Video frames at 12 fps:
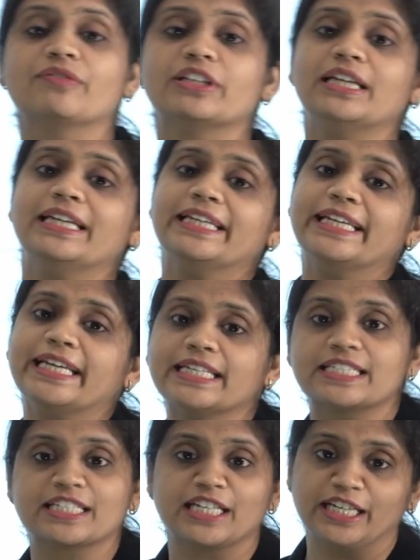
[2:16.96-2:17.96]
with the
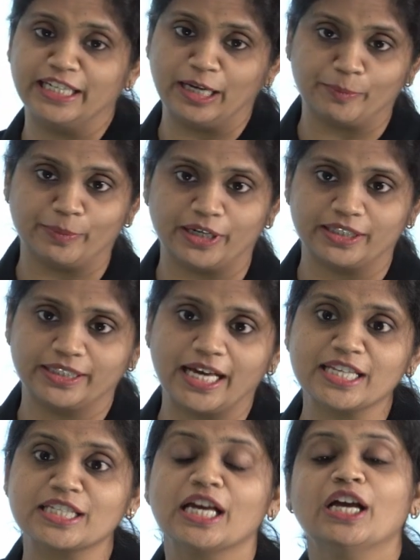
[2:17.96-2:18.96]
least number.
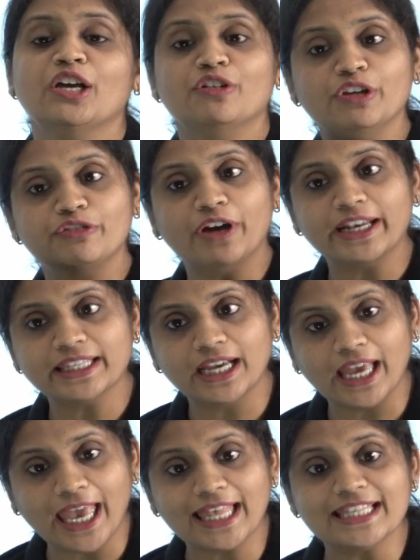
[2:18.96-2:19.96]
Thus, we find
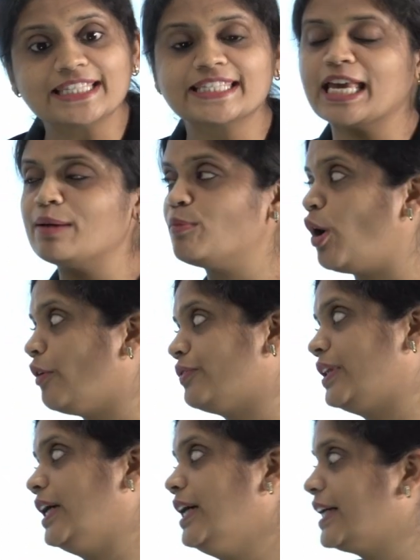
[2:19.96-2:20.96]
the LCM of
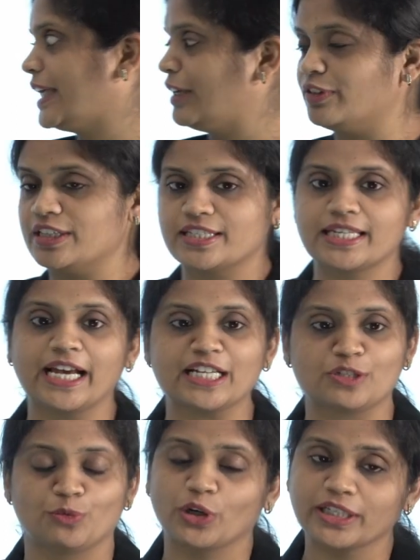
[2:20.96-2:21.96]
the given
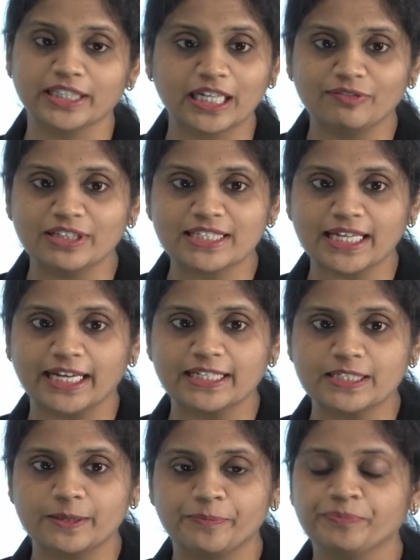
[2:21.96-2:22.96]
sides. What are the given
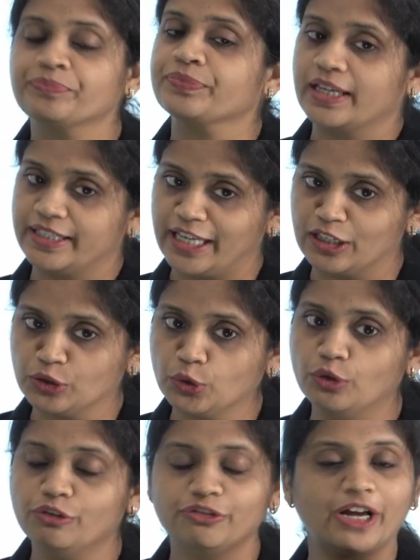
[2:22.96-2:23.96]
sides? They are
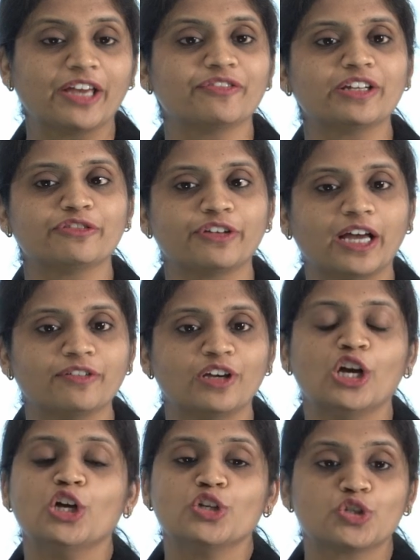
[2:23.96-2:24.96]
2, 5 and 5.
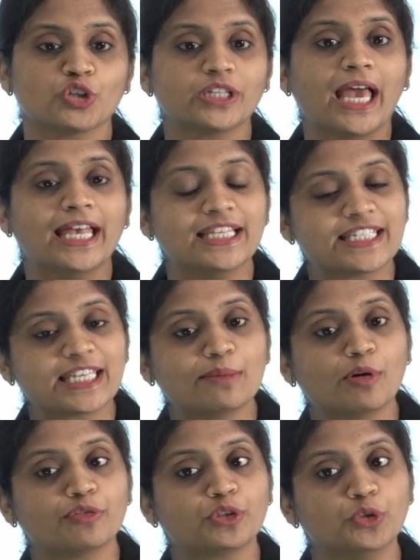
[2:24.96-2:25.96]
So, the
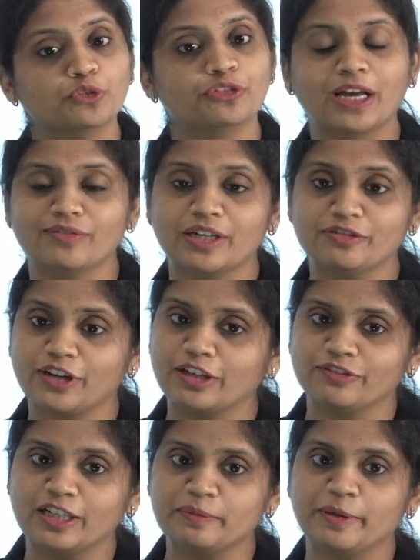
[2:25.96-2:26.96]
LCM of 2, 5 and
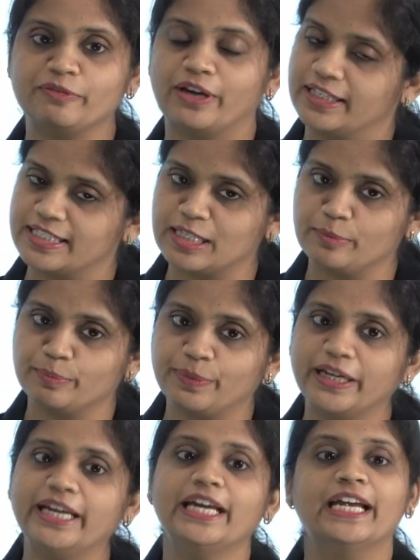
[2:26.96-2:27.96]
5 will be very
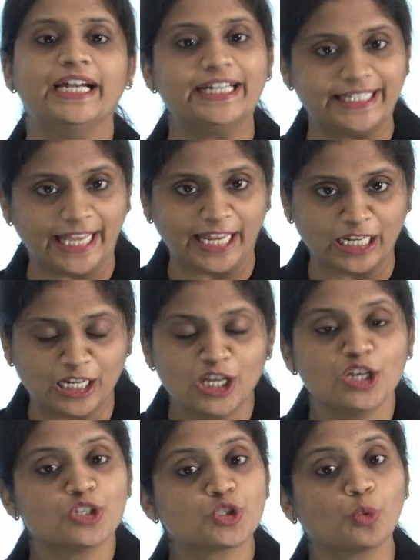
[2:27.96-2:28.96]
simply
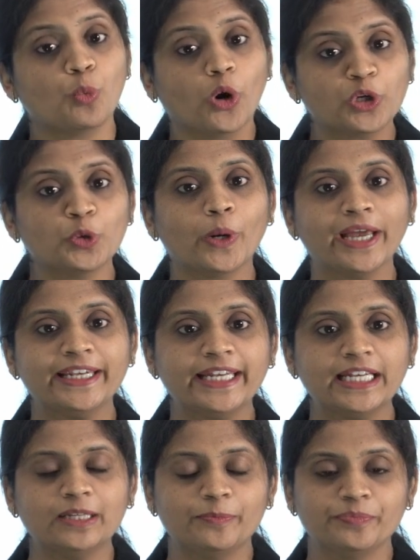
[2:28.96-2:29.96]
10. So, what do I
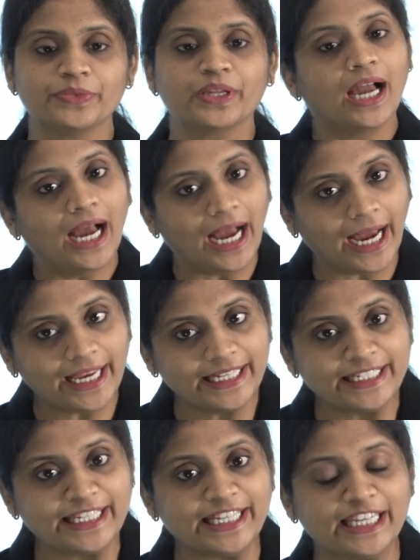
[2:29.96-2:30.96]
need? I
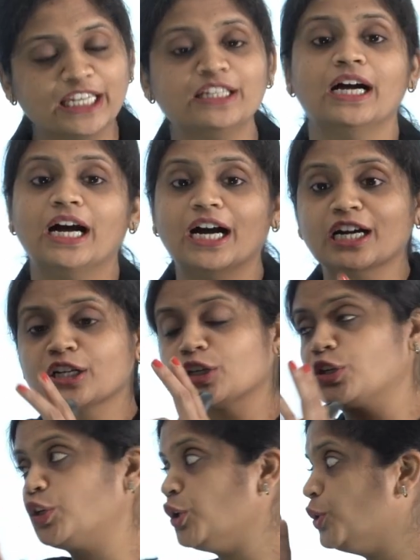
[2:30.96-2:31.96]
need a
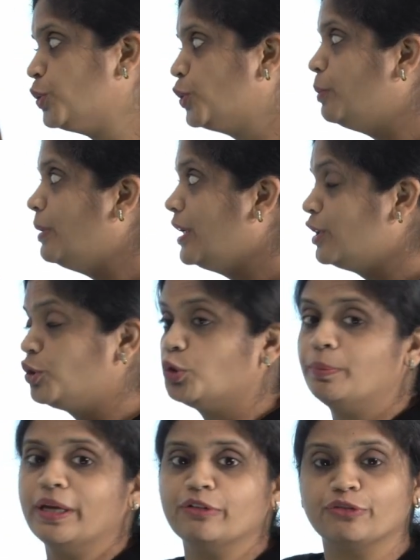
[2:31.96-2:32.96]
cube to
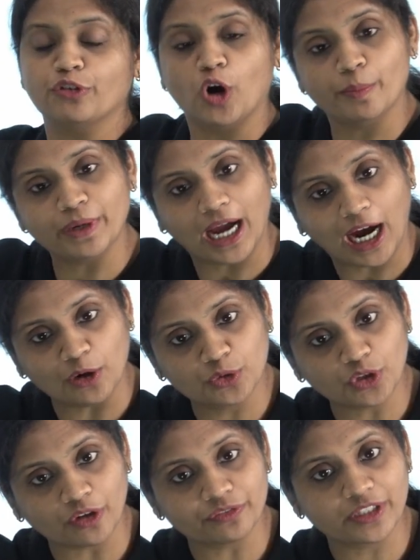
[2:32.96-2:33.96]
be formed
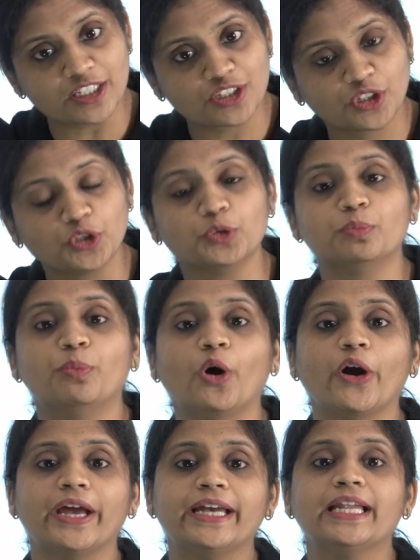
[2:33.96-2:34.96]
out of this
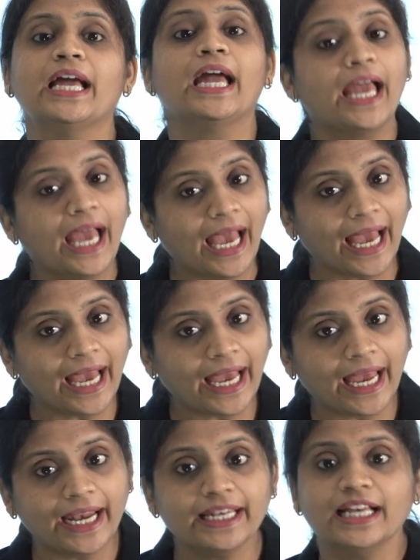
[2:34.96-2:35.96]
cuboid
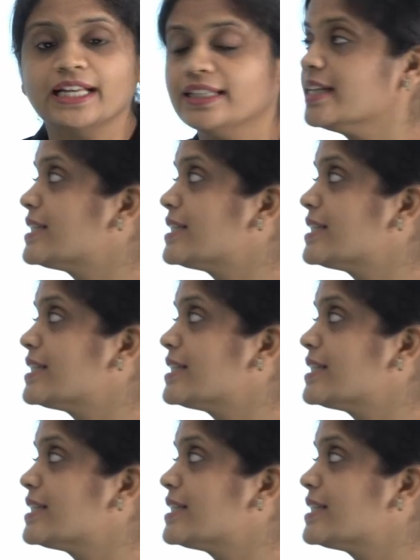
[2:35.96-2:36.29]
and the